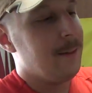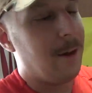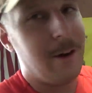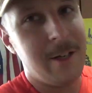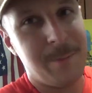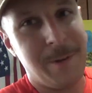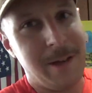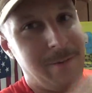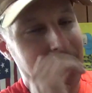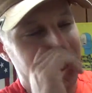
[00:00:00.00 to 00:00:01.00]
hardest part
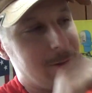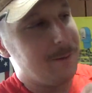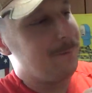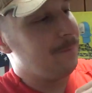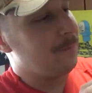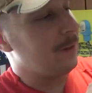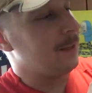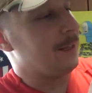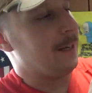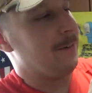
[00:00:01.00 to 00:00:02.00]
I found, for
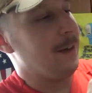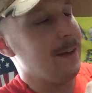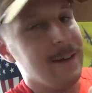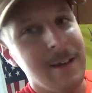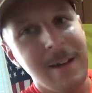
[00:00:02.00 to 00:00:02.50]
this anyway,